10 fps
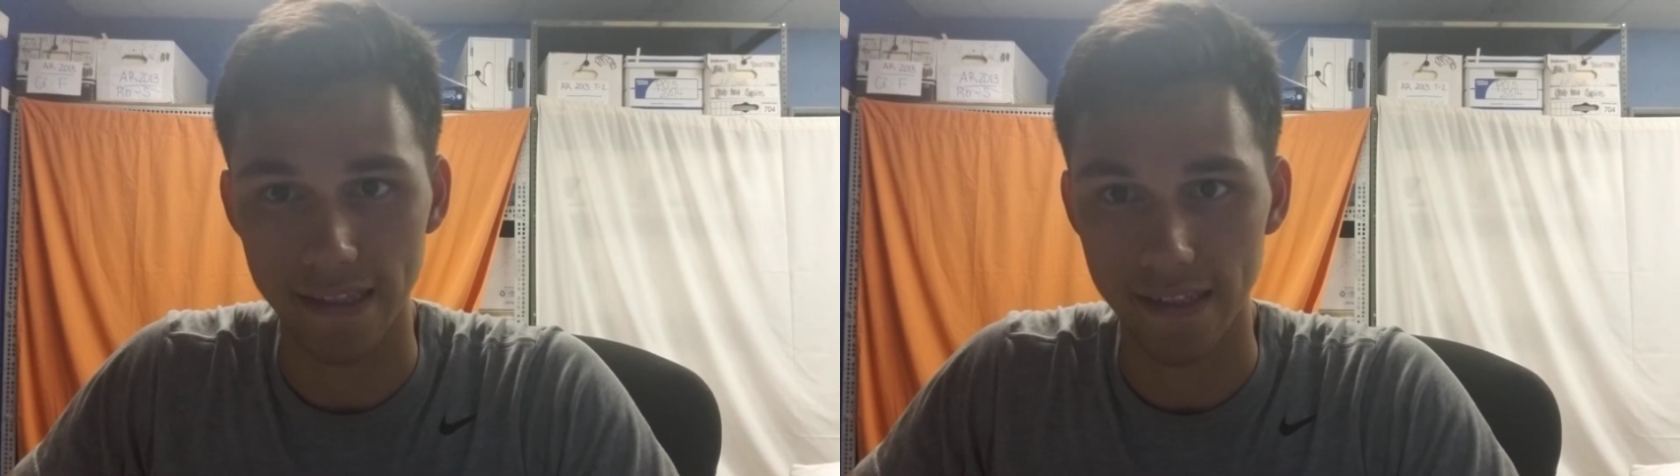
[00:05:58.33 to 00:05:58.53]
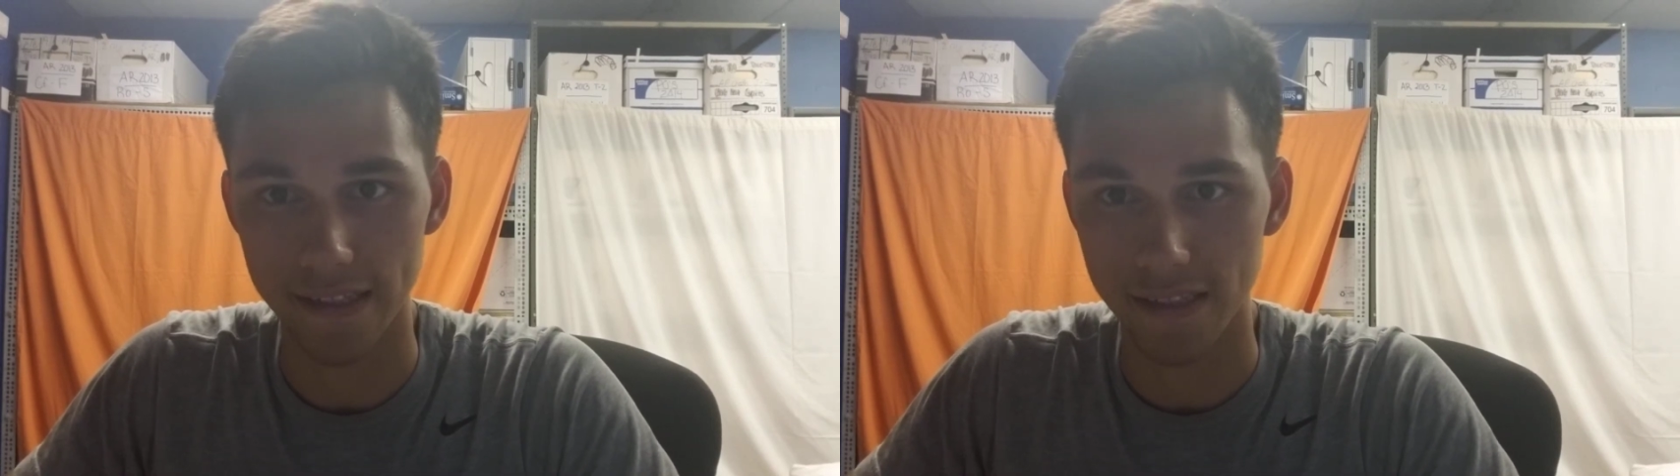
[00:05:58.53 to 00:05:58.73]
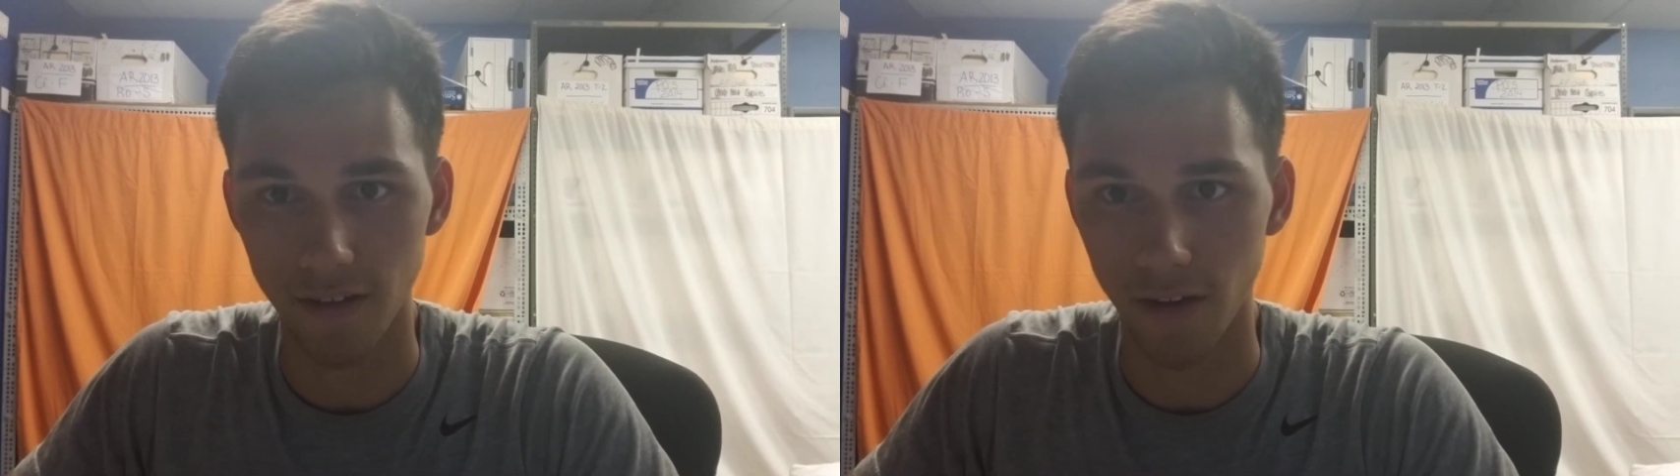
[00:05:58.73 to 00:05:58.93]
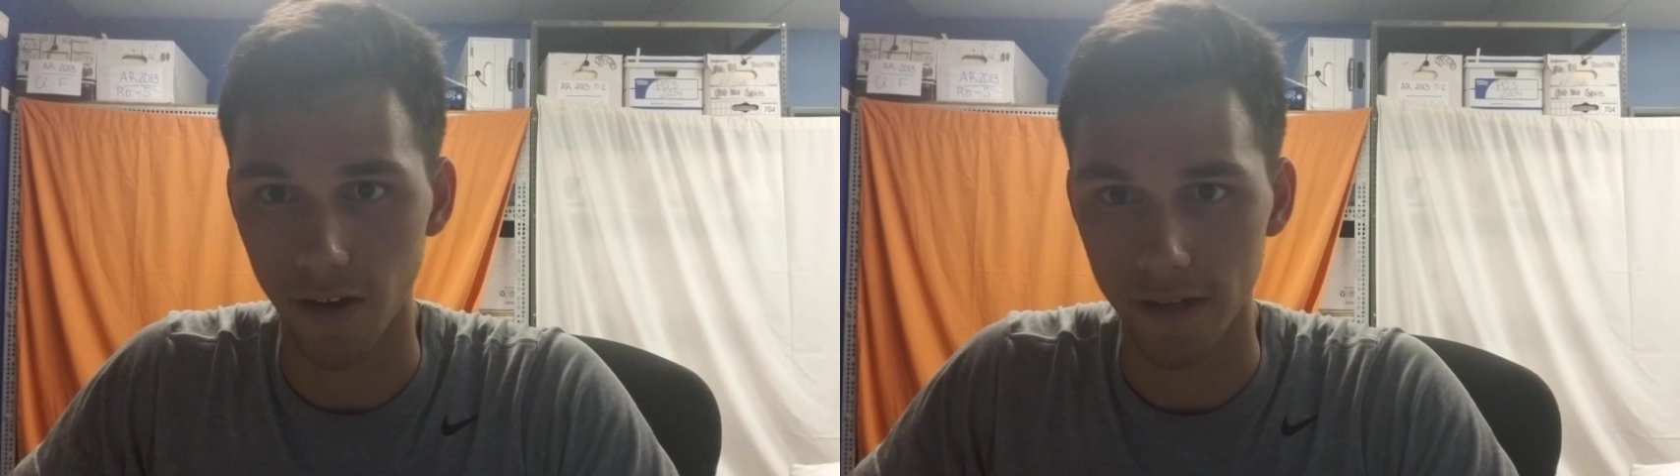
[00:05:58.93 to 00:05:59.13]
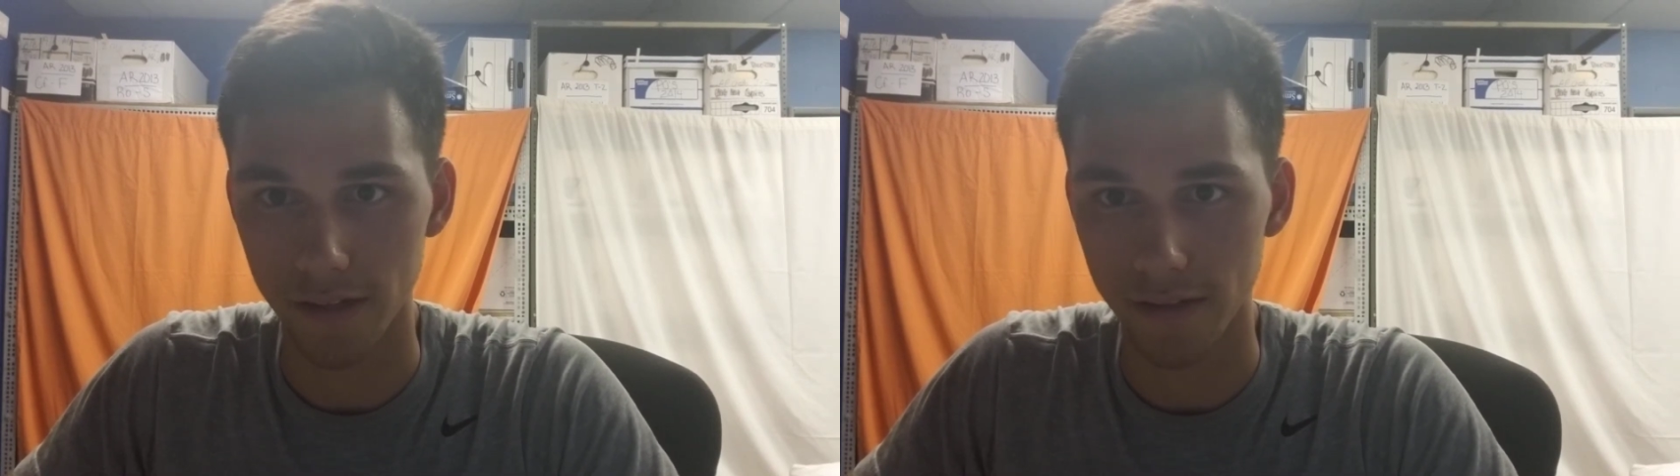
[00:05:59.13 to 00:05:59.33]
this
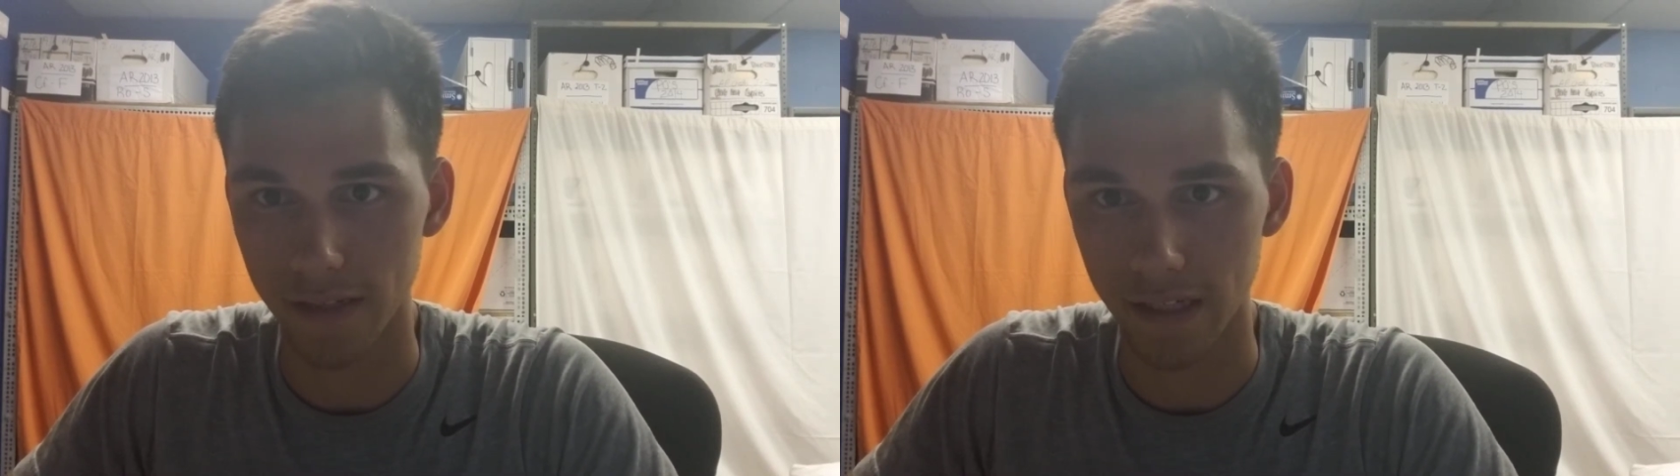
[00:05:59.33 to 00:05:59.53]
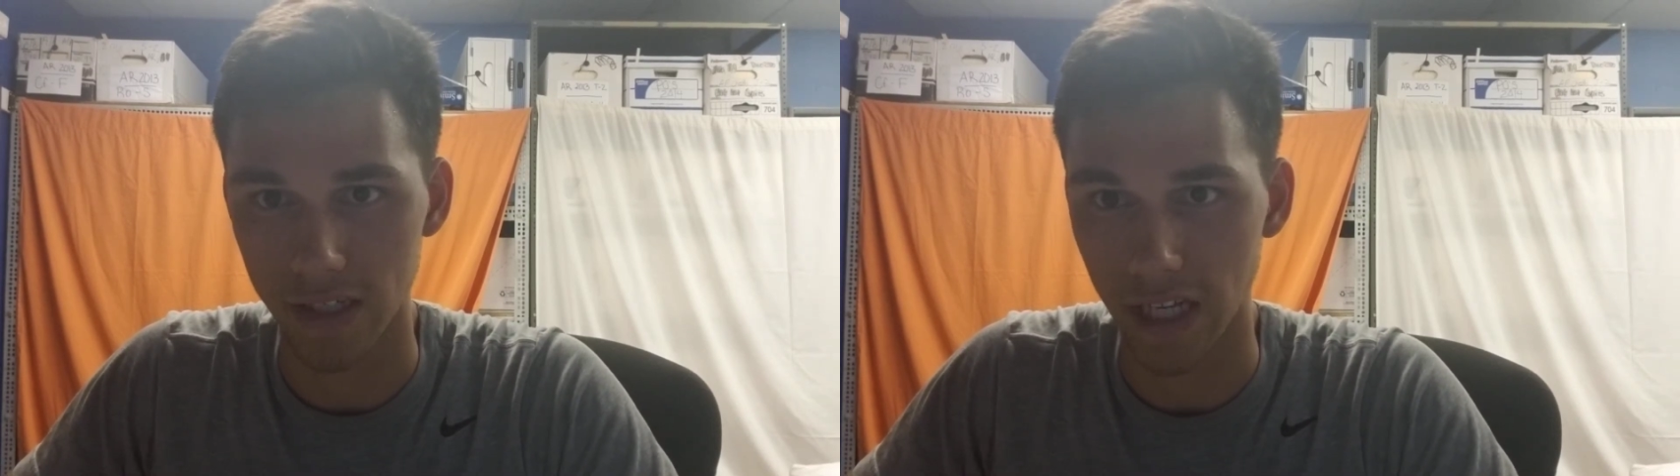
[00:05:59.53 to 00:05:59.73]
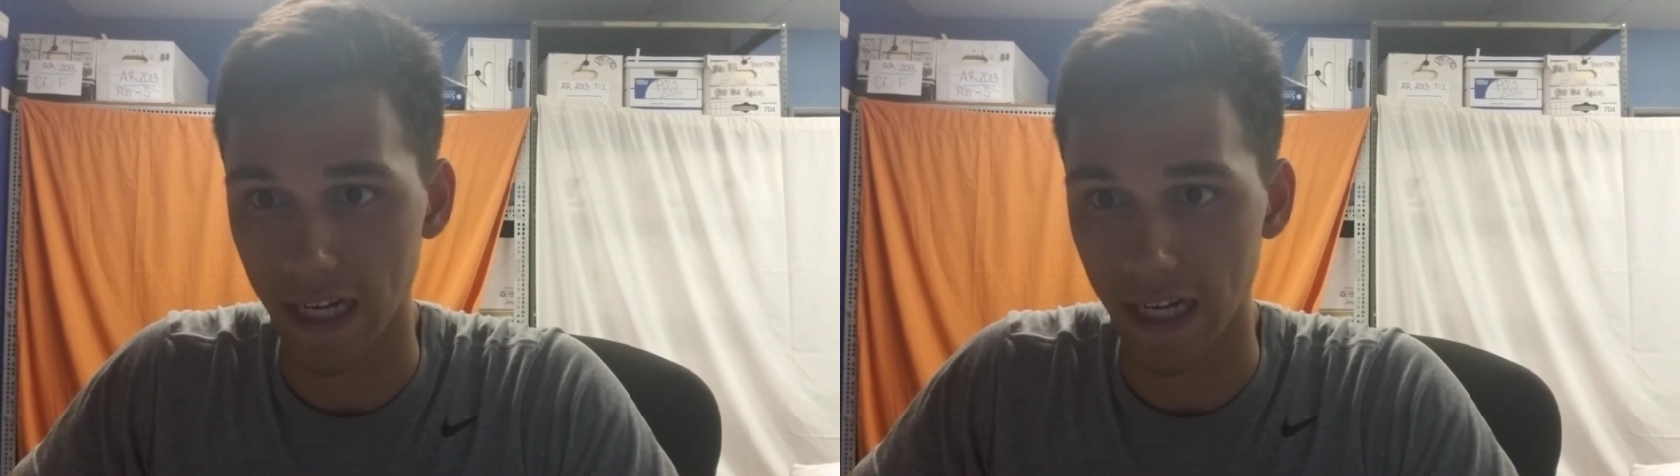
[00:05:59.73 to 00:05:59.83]
on the internet,